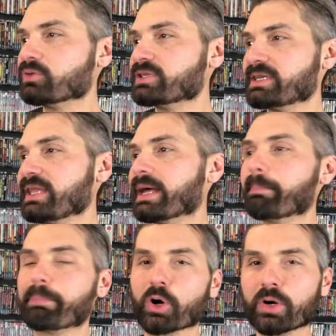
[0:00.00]
You see
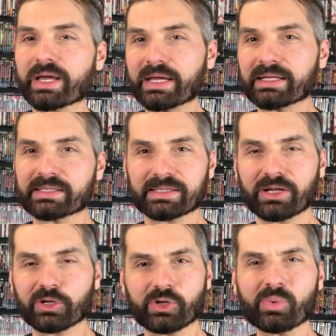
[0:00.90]
that burning isn't
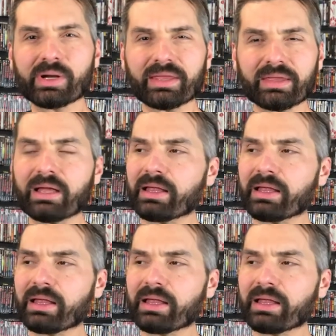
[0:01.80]
going to do anything.